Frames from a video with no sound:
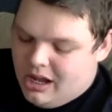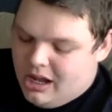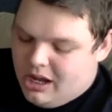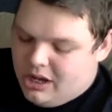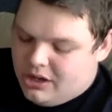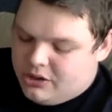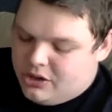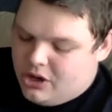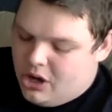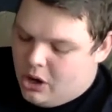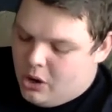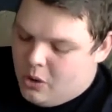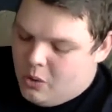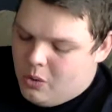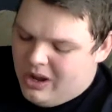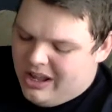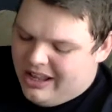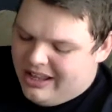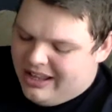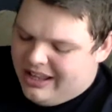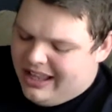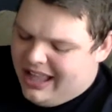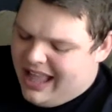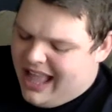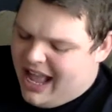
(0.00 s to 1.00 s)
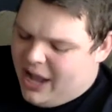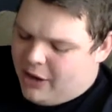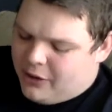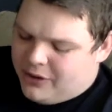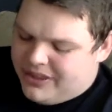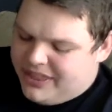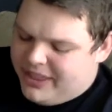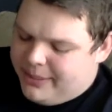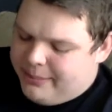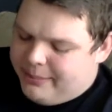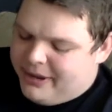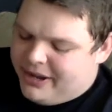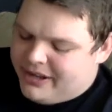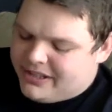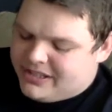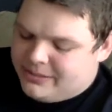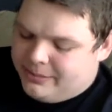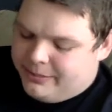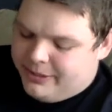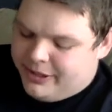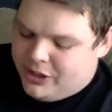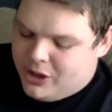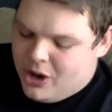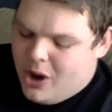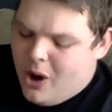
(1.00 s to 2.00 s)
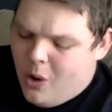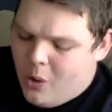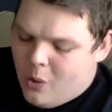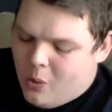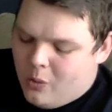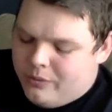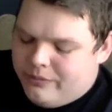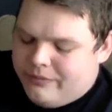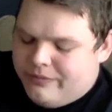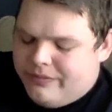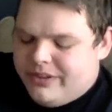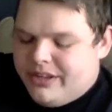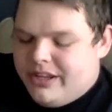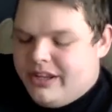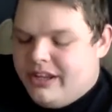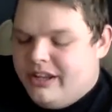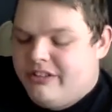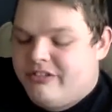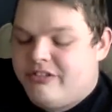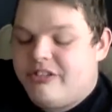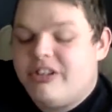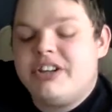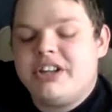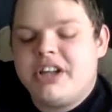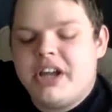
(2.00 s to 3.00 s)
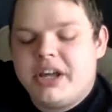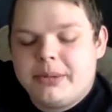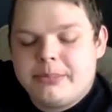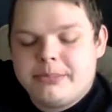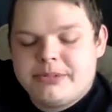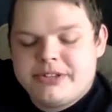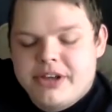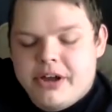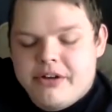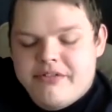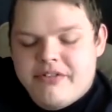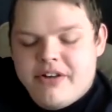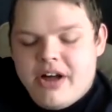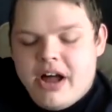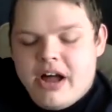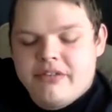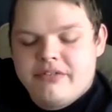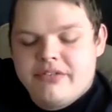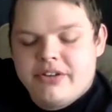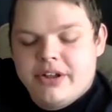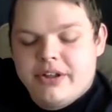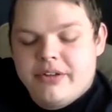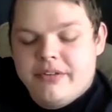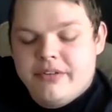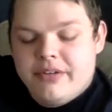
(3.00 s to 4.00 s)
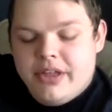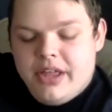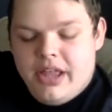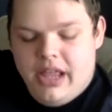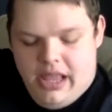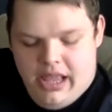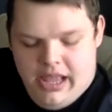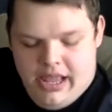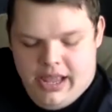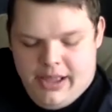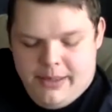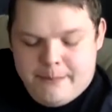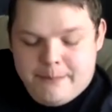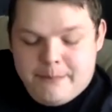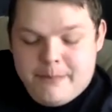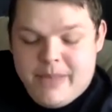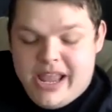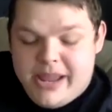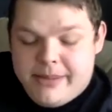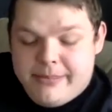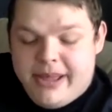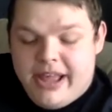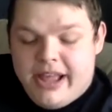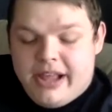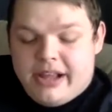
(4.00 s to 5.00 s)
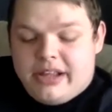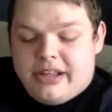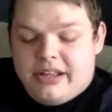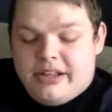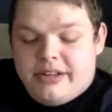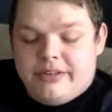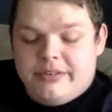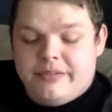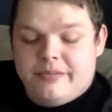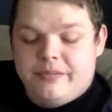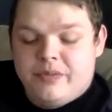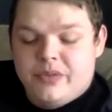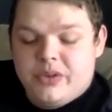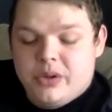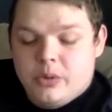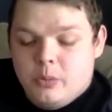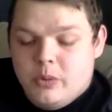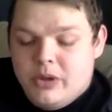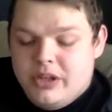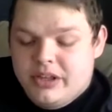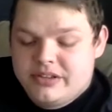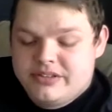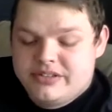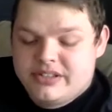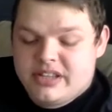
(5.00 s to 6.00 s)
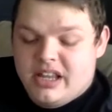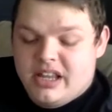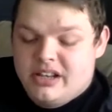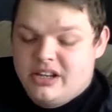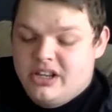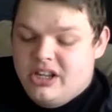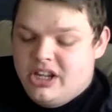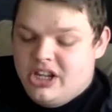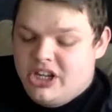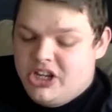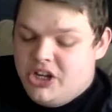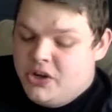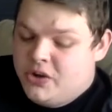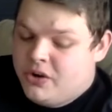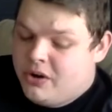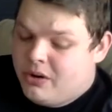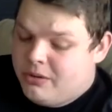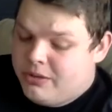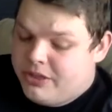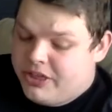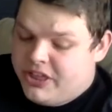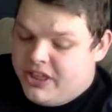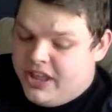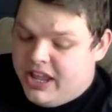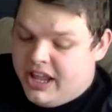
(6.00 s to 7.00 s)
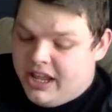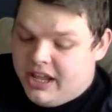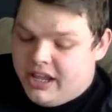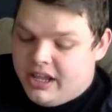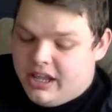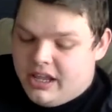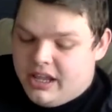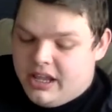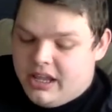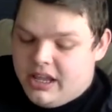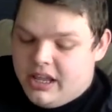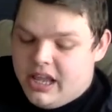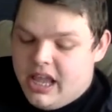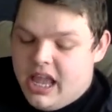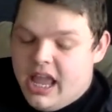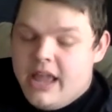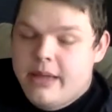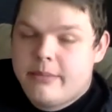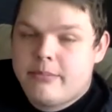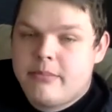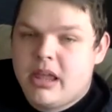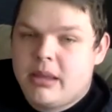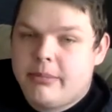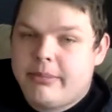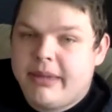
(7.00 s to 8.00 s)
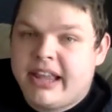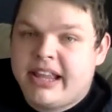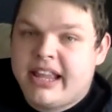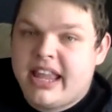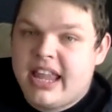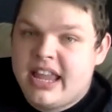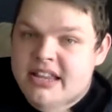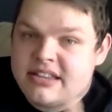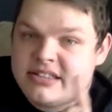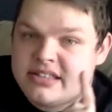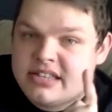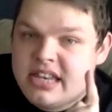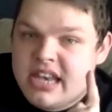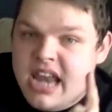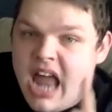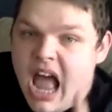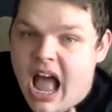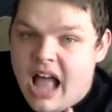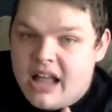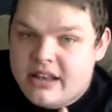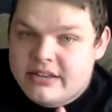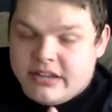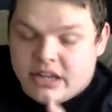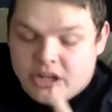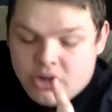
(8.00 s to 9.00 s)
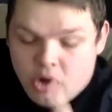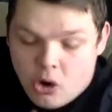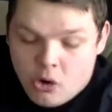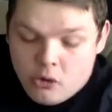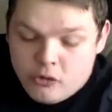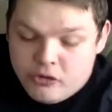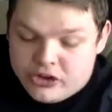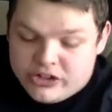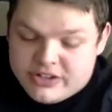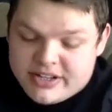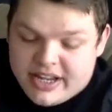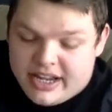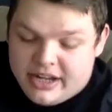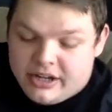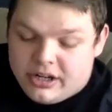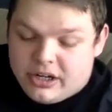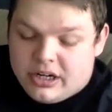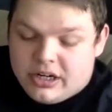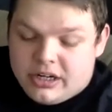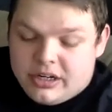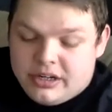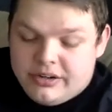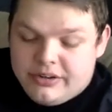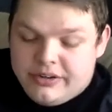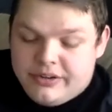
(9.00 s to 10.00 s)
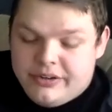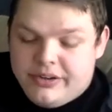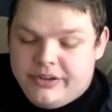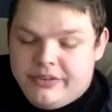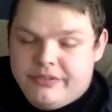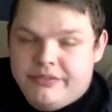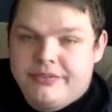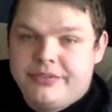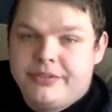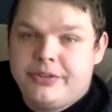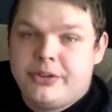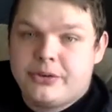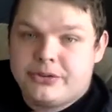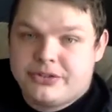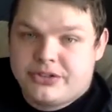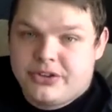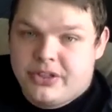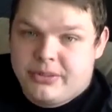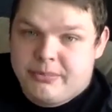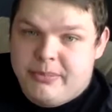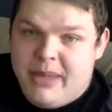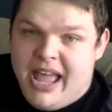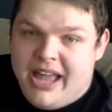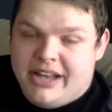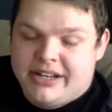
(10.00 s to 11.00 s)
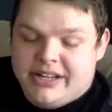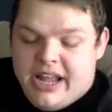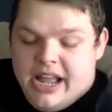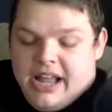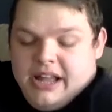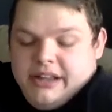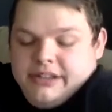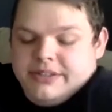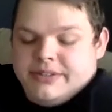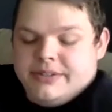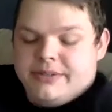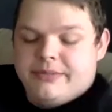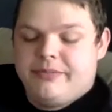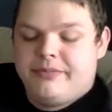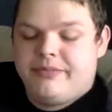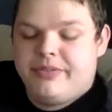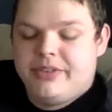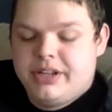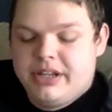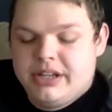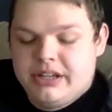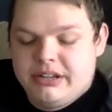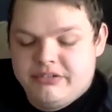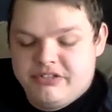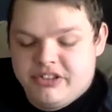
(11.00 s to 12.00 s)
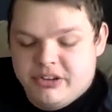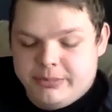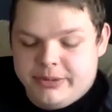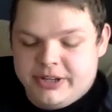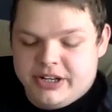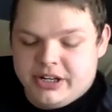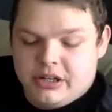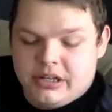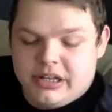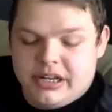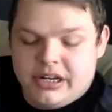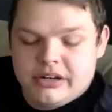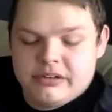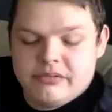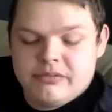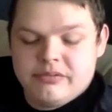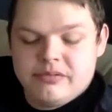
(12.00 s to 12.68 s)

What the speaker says: No. How could they possibly know? Finn cut himself off. Maybeck, Willow said. You don't think. Maybeck is not an overtaker. Those are the bad guys, Philby declared.